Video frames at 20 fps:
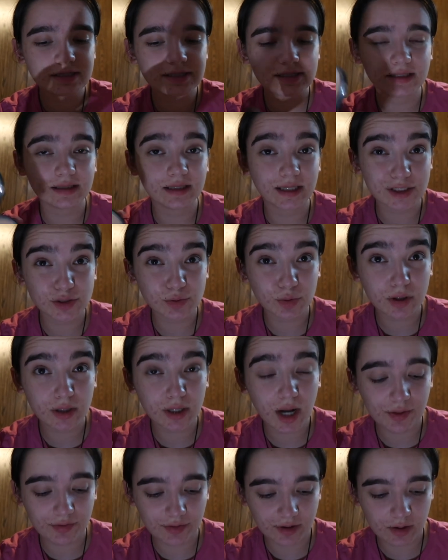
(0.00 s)
and did this
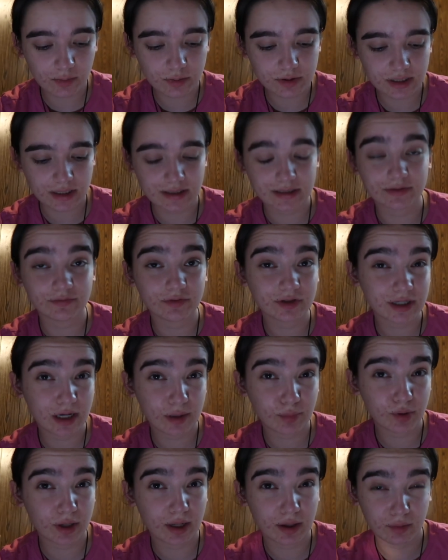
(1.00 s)
one, I think it was at a different
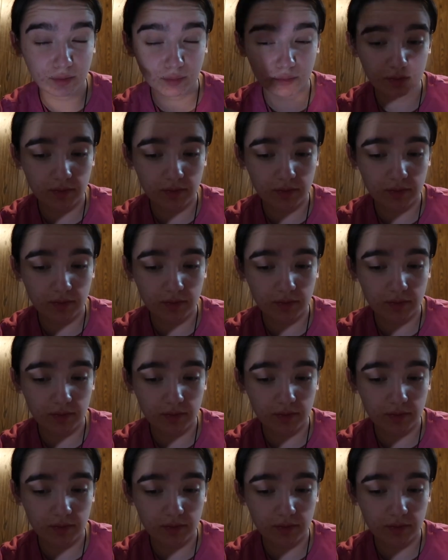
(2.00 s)
time when I